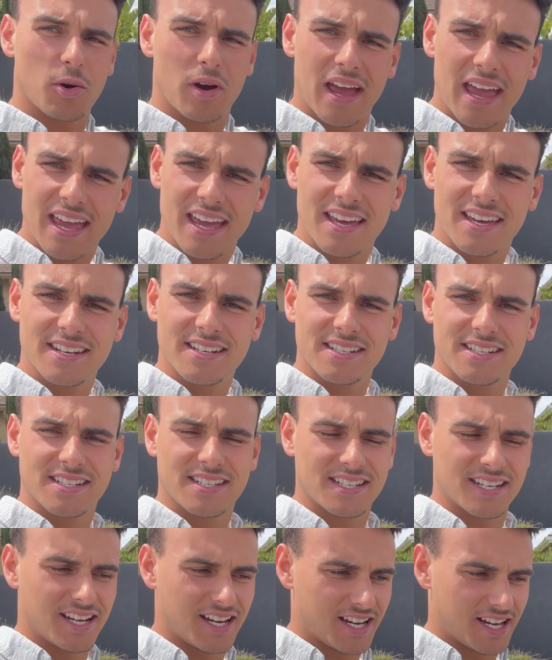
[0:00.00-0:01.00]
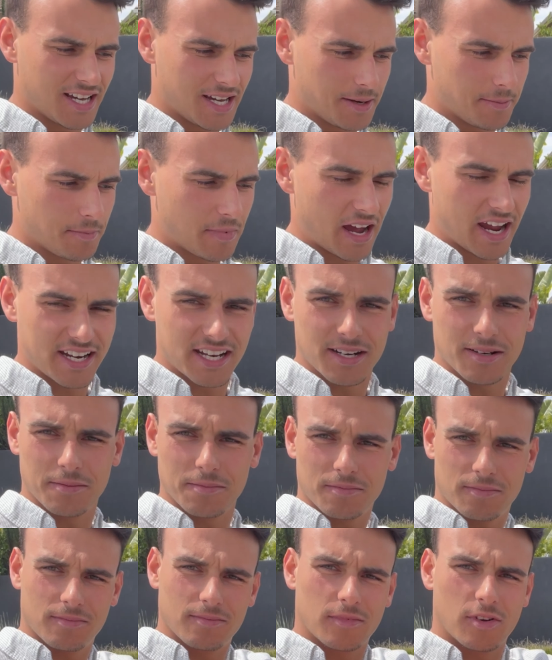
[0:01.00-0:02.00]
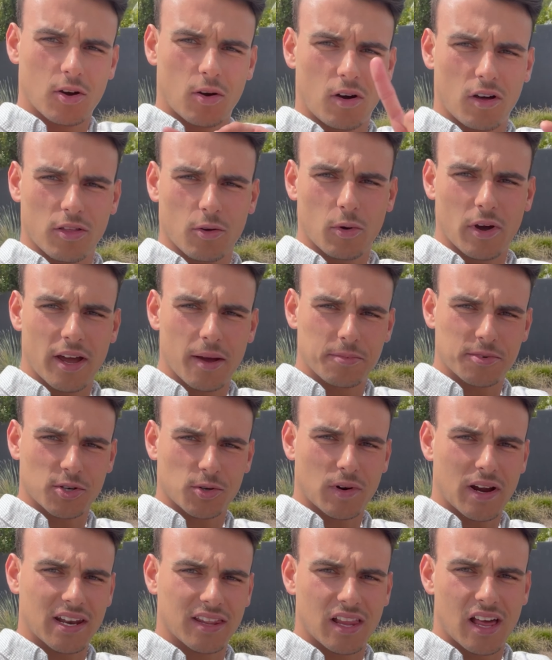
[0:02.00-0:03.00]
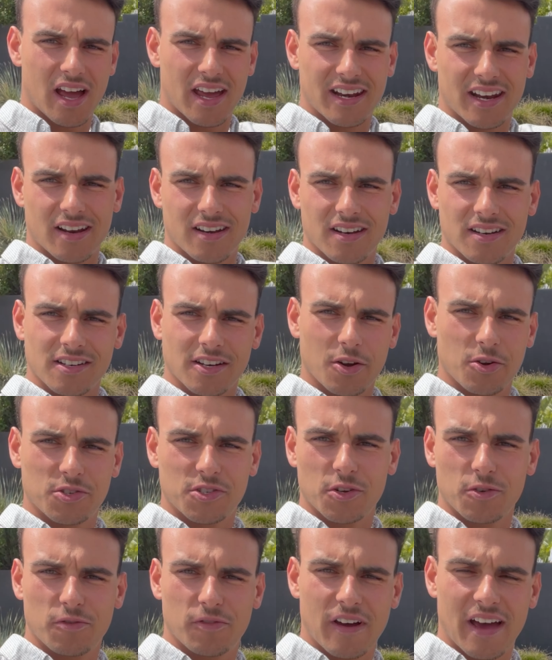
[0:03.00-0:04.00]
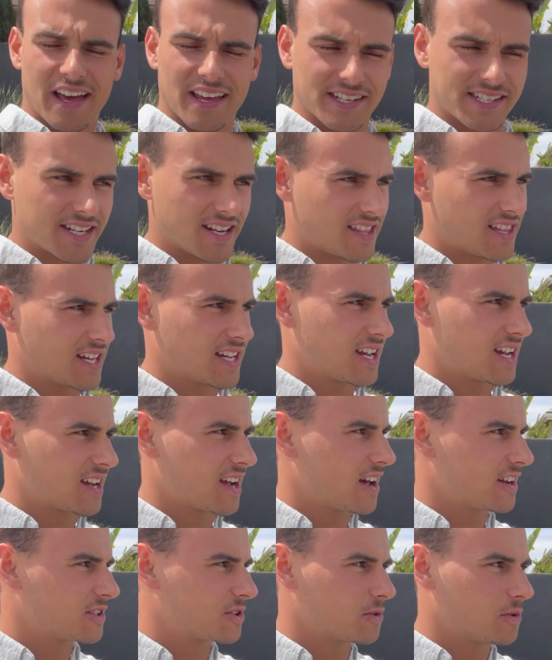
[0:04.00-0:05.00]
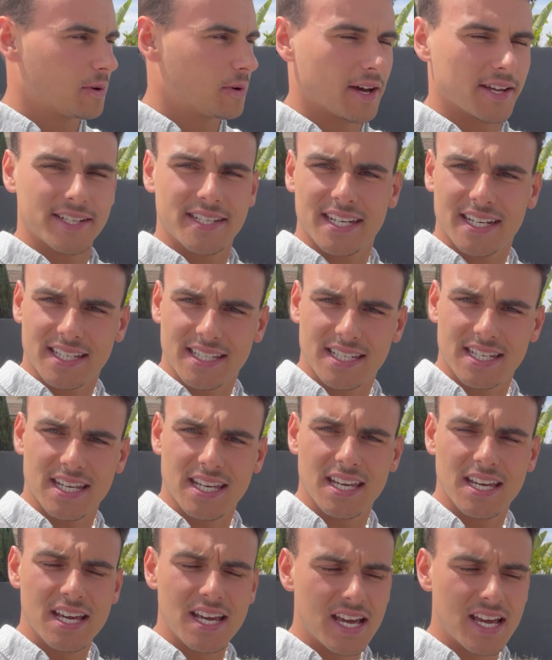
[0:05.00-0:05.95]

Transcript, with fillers: hands. Um, I didn't go all the way up to red line. I didn't go too fast. I think I got to about sixty.